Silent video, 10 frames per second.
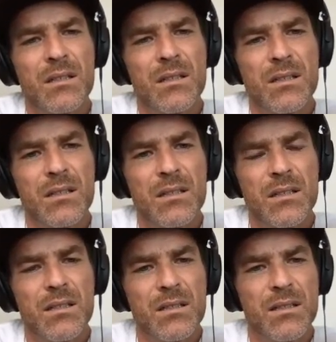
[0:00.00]

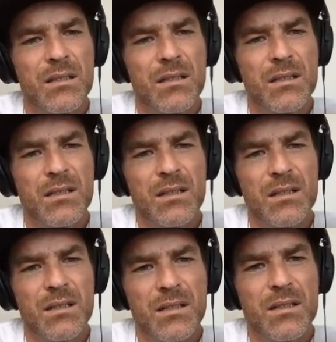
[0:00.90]

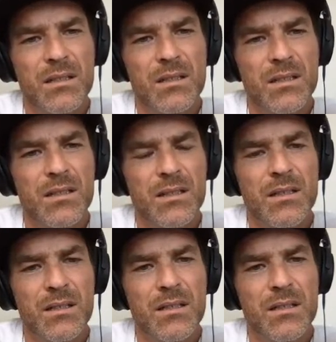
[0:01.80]

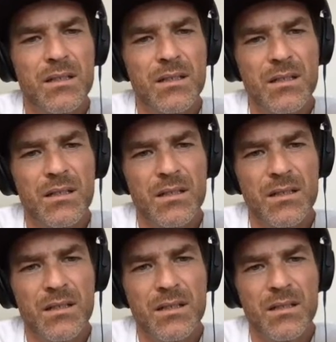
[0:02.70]

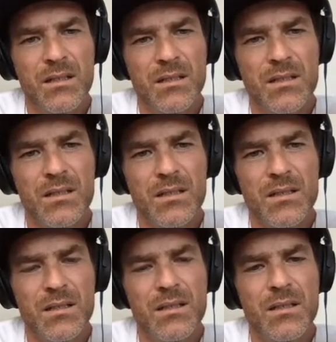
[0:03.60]

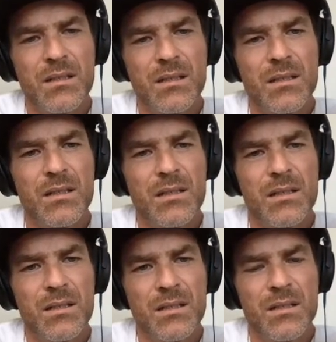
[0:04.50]

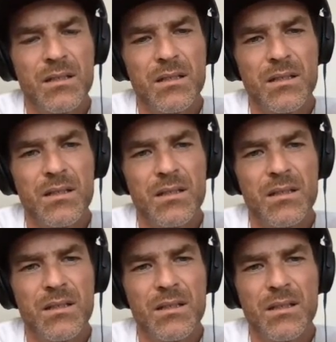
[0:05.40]

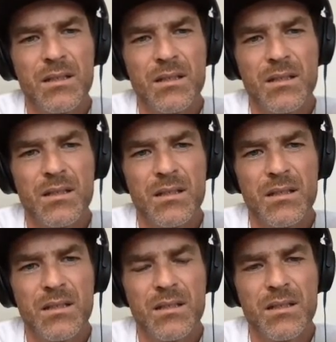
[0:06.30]

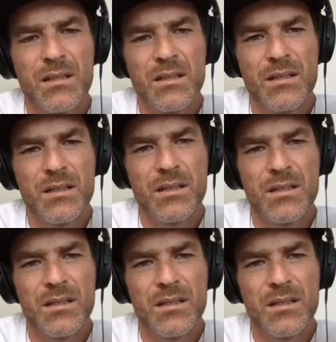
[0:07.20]
(silent)